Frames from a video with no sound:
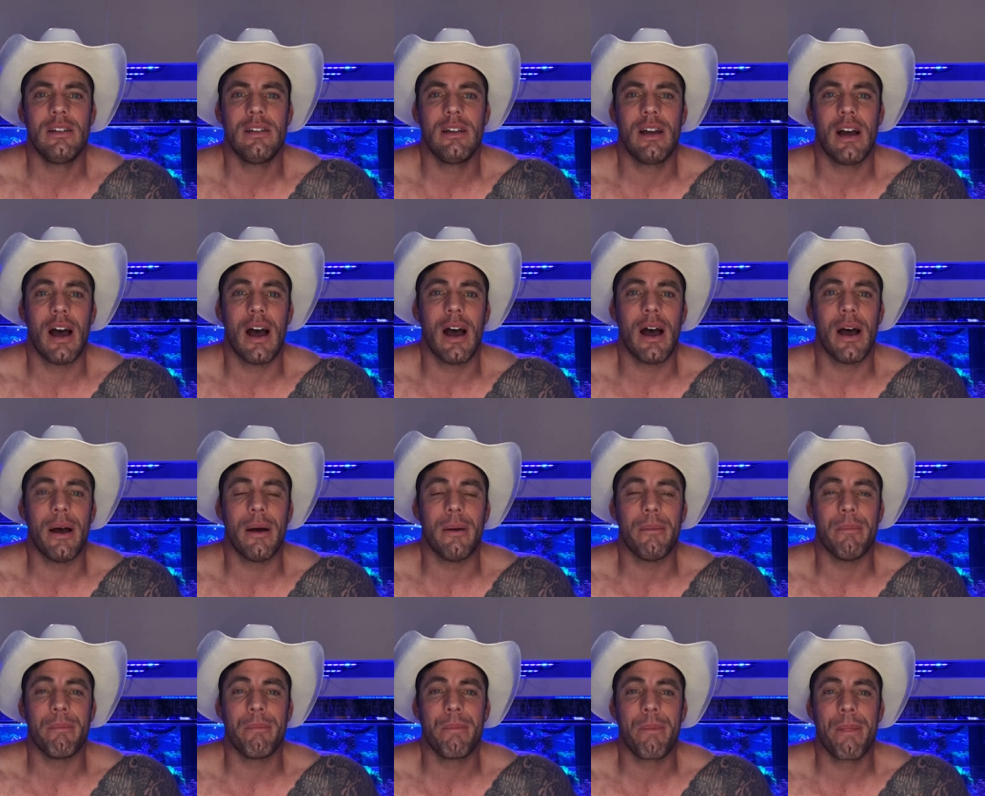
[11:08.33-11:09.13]

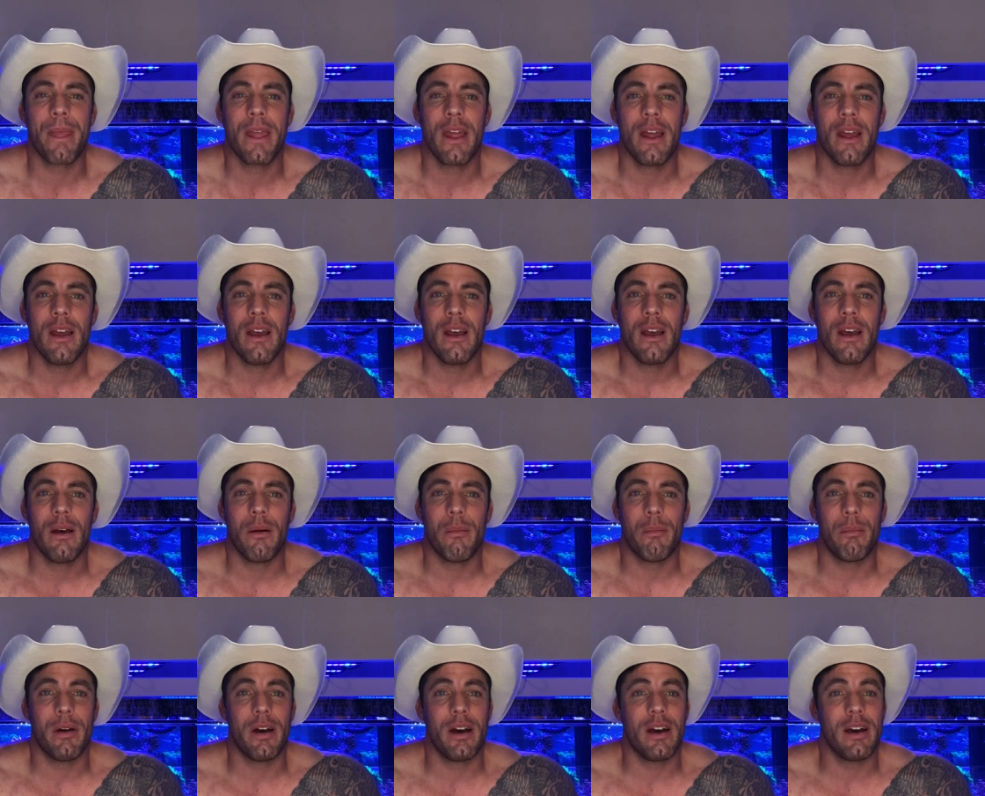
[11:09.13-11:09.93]
Um,
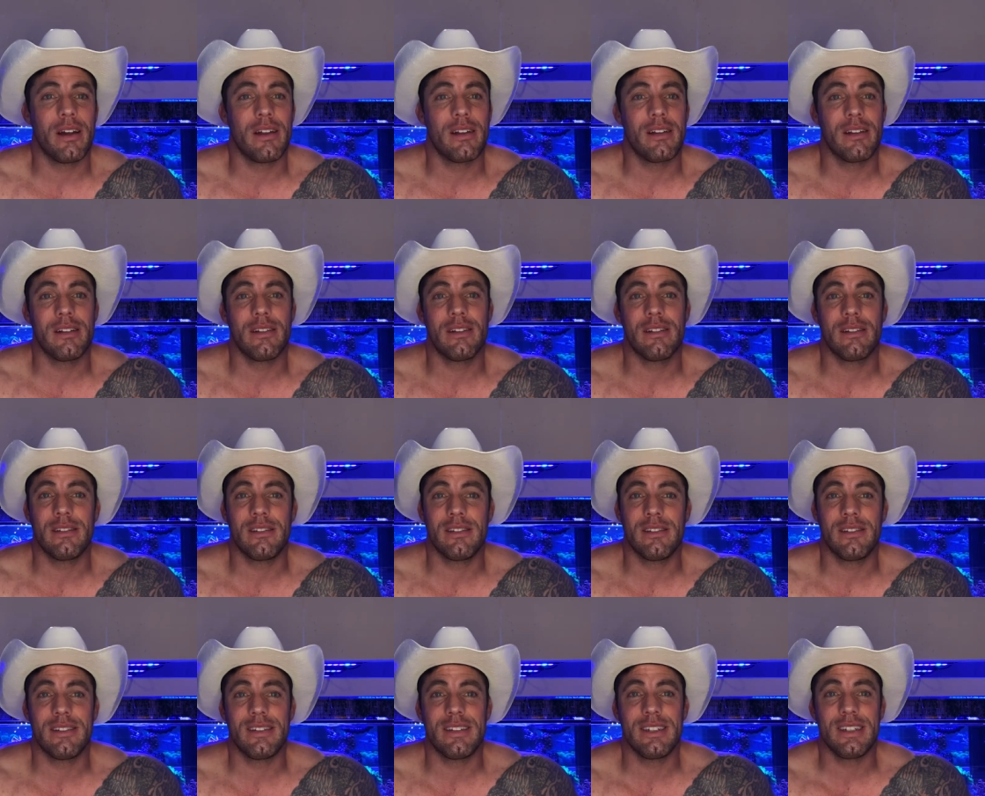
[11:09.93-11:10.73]
but
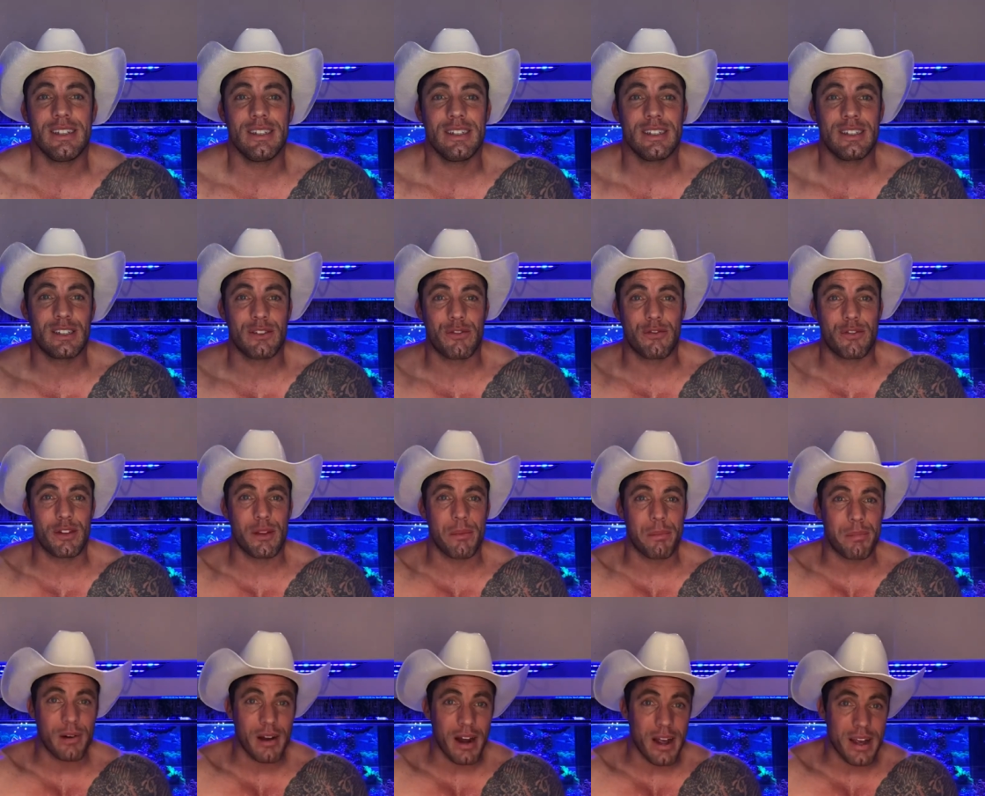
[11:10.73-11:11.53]
these for the
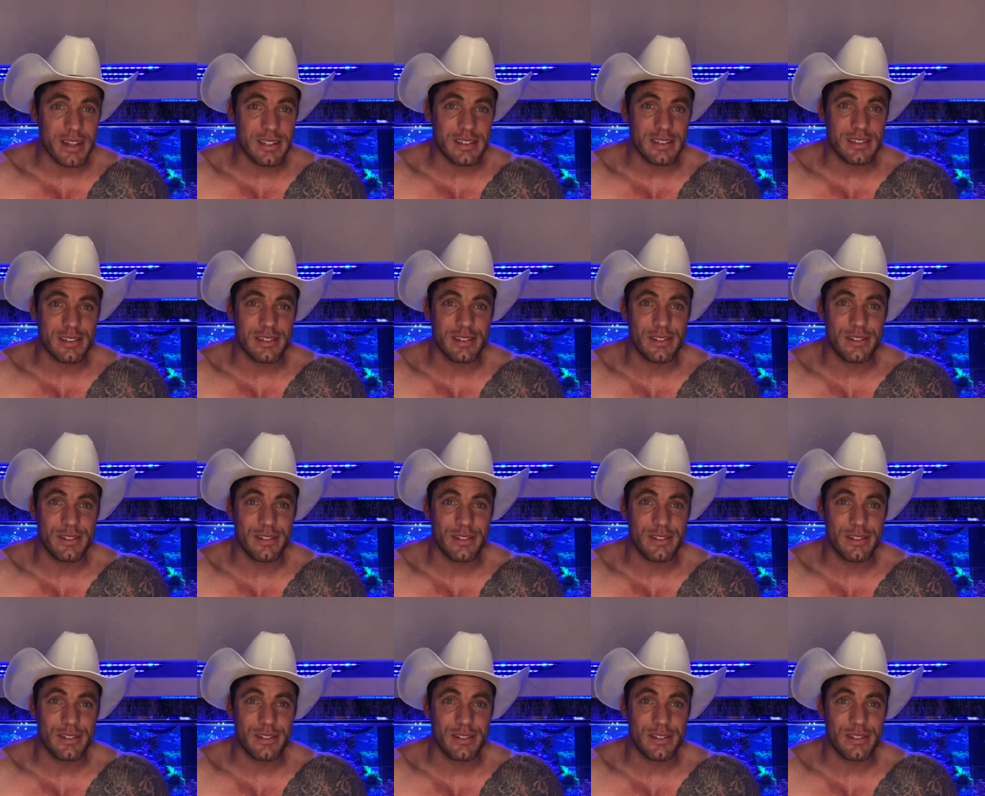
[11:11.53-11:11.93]
price,